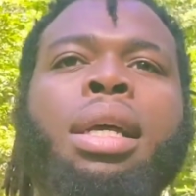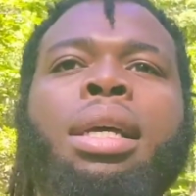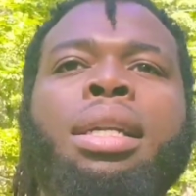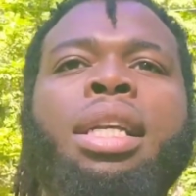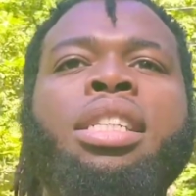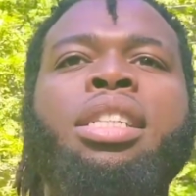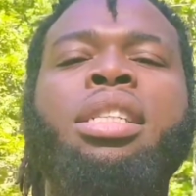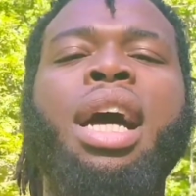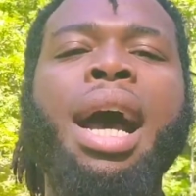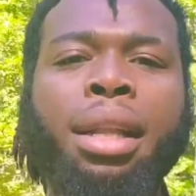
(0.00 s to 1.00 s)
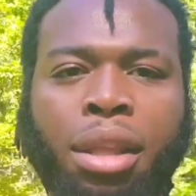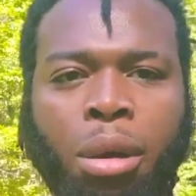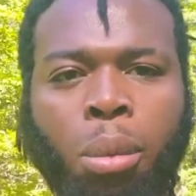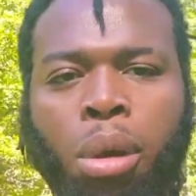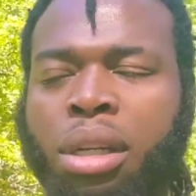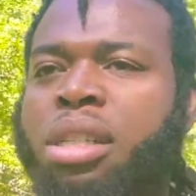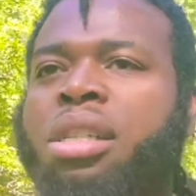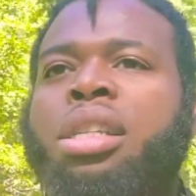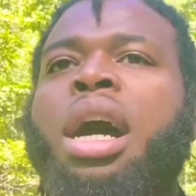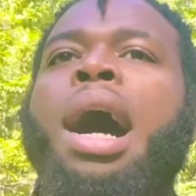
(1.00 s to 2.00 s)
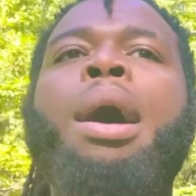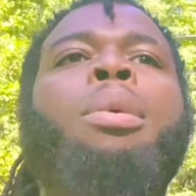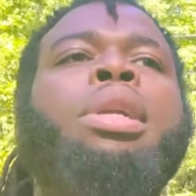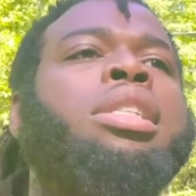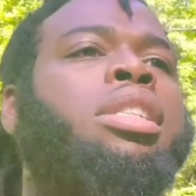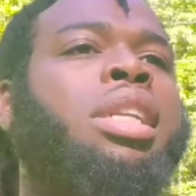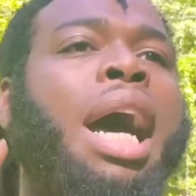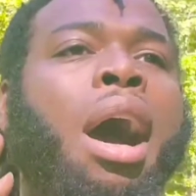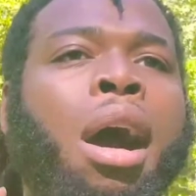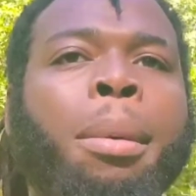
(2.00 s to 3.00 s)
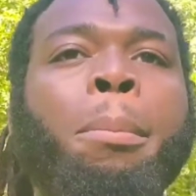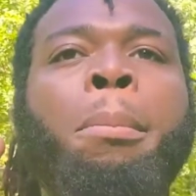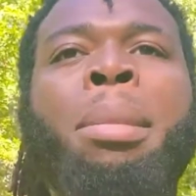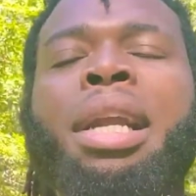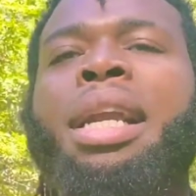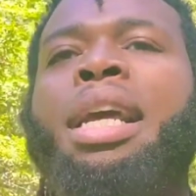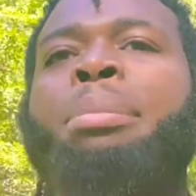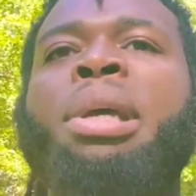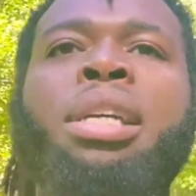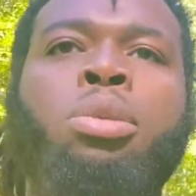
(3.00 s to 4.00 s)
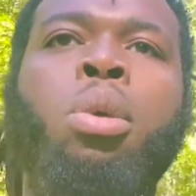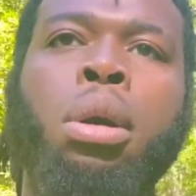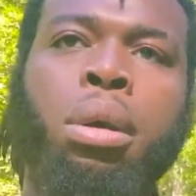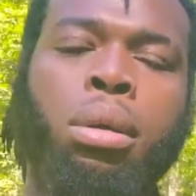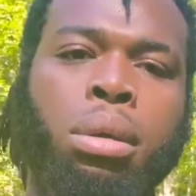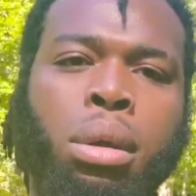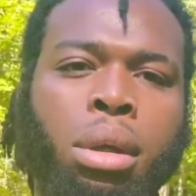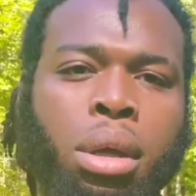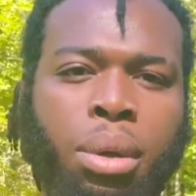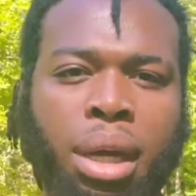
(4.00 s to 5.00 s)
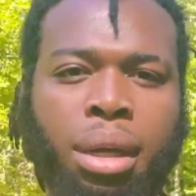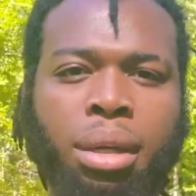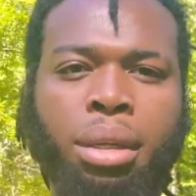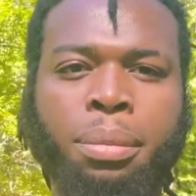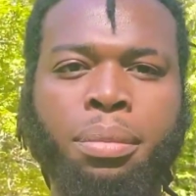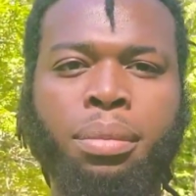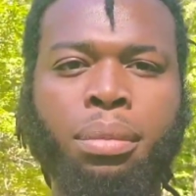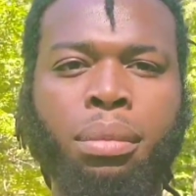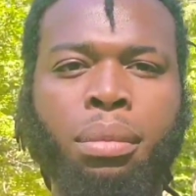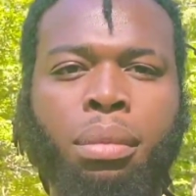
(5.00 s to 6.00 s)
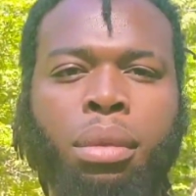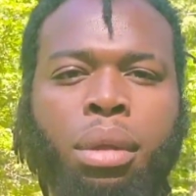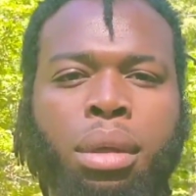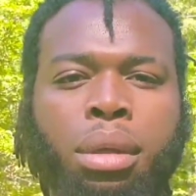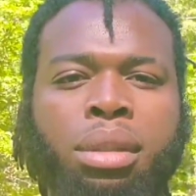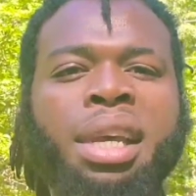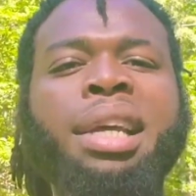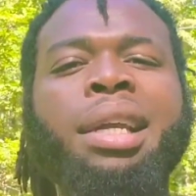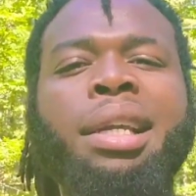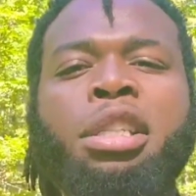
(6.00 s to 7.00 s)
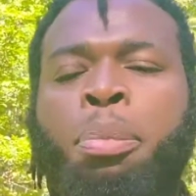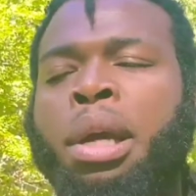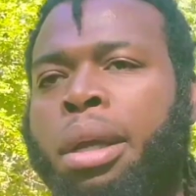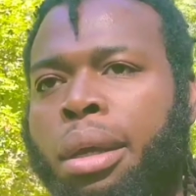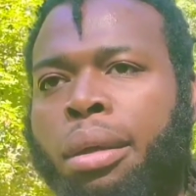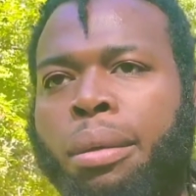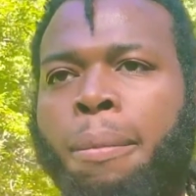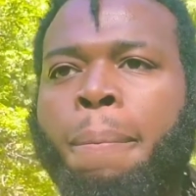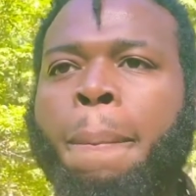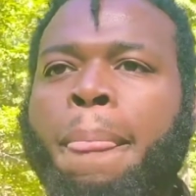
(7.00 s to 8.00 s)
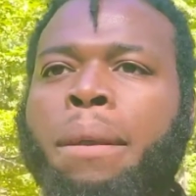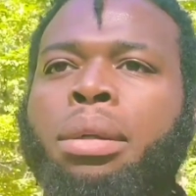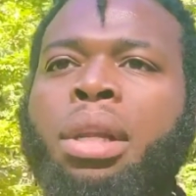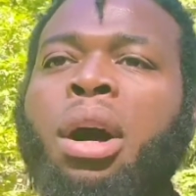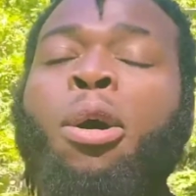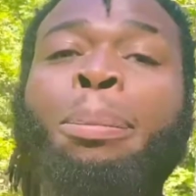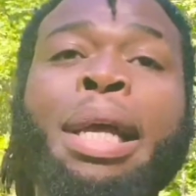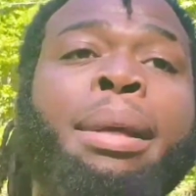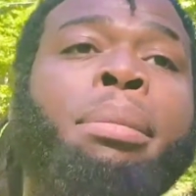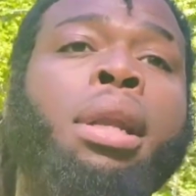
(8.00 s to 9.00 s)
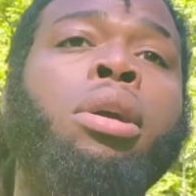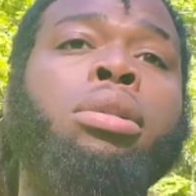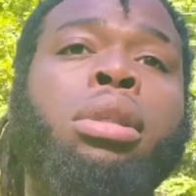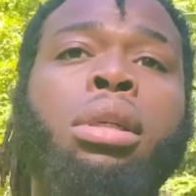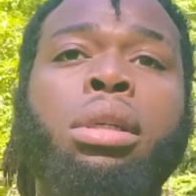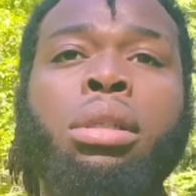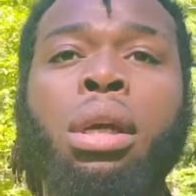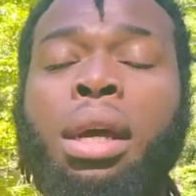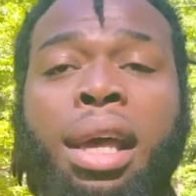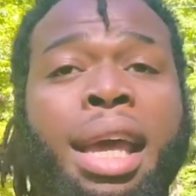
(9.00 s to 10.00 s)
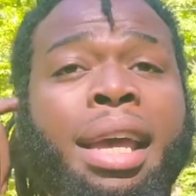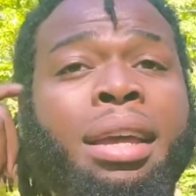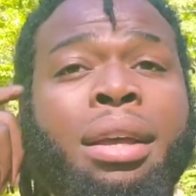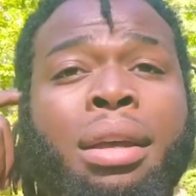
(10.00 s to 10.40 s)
This is not our melanated beings' world. Okay. Technically speaking, the whole planet belongs to us, and